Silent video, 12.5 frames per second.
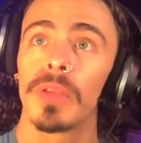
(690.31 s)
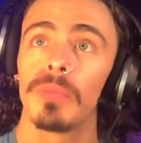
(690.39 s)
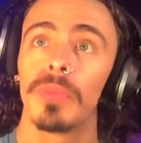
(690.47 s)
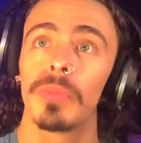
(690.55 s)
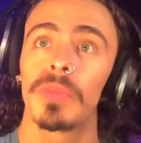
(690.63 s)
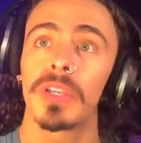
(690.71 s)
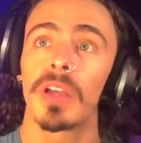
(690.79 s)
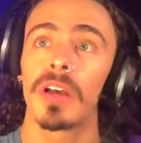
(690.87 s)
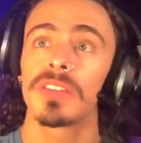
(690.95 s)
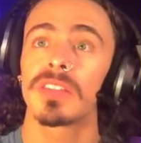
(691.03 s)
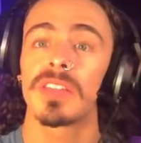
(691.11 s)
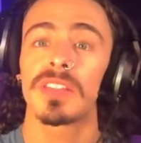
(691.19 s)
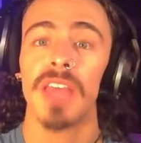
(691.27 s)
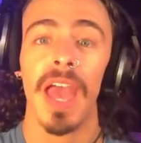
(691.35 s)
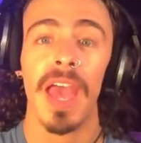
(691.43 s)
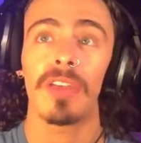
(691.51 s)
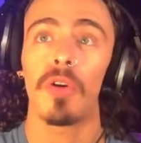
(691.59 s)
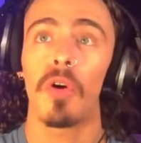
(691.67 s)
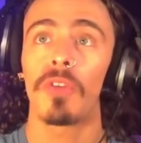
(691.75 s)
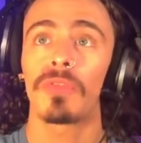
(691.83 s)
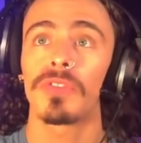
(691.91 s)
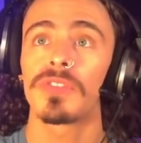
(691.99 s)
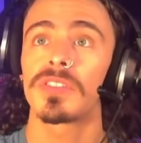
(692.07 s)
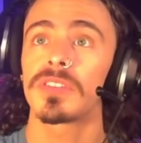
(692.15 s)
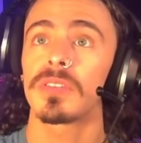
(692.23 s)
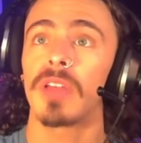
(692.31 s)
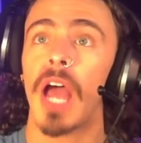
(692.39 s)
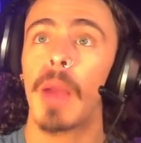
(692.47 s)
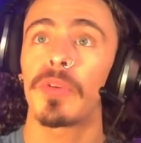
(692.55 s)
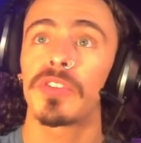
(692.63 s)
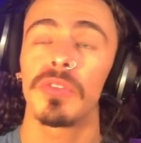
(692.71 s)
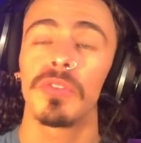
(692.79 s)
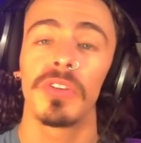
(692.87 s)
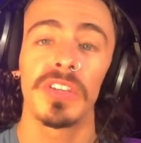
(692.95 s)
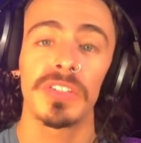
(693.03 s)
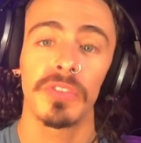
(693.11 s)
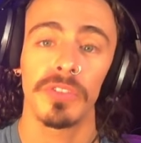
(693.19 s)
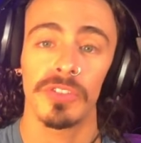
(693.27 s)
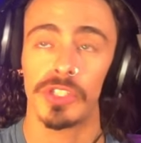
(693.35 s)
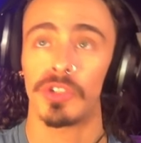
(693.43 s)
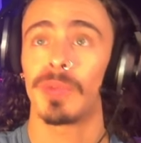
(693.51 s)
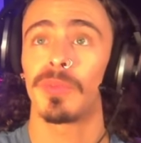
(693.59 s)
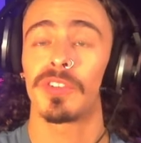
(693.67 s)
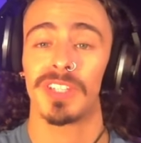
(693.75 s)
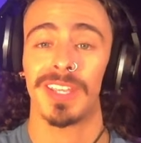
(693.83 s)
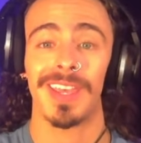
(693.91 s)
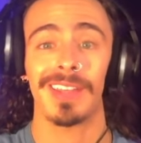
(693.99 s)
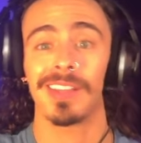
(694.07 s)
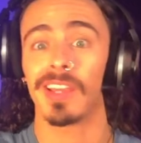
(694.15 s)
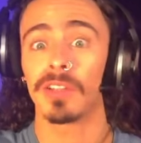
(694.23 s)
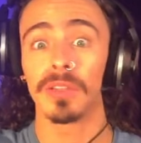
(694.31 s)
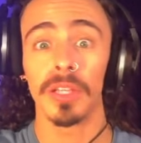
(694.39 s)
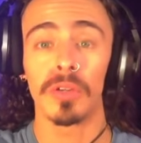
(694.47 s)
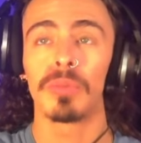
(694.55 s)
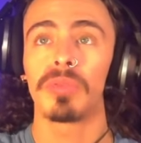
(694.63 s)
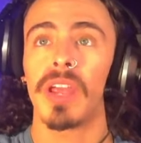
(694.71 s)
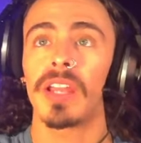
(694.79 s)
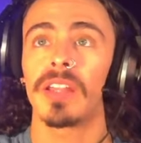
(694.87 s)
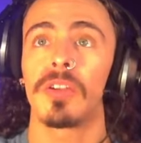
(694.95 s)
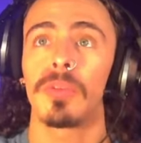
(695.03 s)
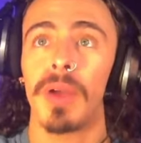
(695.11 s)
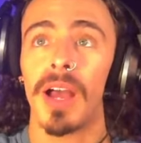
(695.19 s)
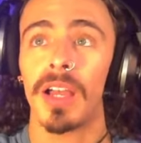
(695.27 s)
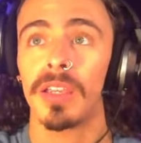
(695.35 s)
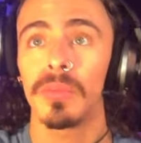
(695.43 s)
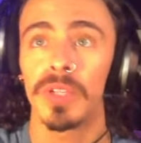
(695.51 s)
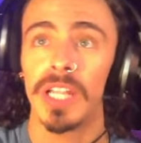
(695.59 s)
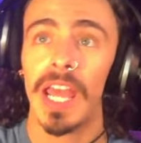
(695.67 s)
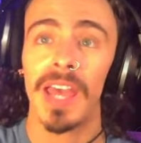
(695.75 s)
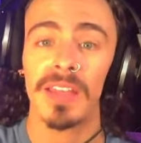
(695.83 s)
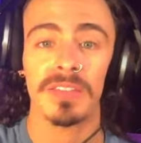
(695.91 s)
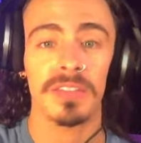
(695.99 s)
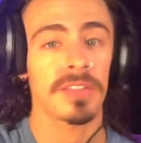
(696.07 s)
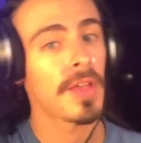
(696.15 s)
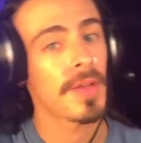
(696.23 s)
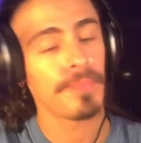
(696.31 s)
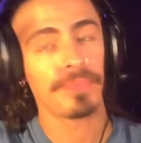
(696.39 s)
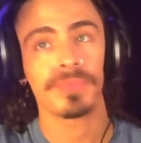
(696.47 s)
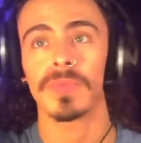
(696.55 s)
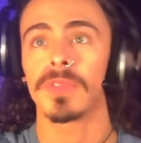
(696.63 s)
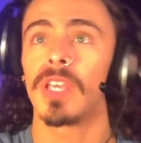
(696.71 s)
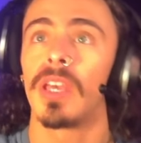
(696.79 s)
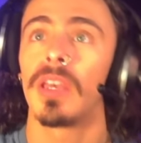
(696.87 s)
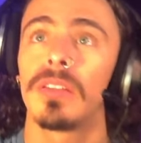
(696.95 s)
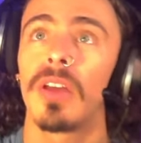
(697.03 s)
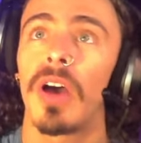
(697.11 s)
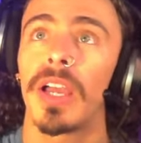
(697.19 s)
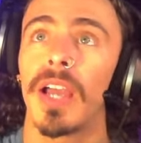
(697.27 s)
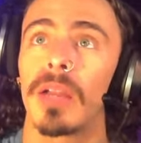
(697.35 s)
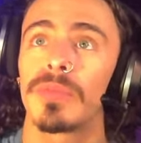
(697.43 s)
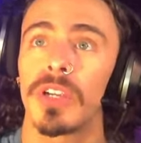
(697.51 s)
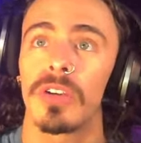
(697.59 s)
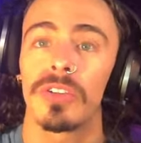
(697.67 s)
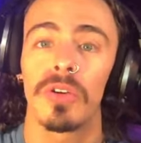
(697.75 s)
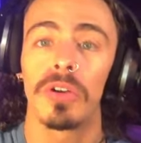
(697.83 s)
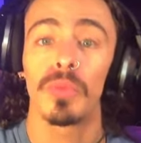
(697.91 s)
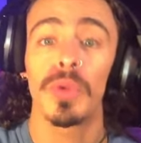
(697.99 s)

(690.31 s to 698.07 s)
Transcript: But because this ad offers opportunities for their streamers to get like a little bread in their pocket with ads, yeah, no, I got them turned on.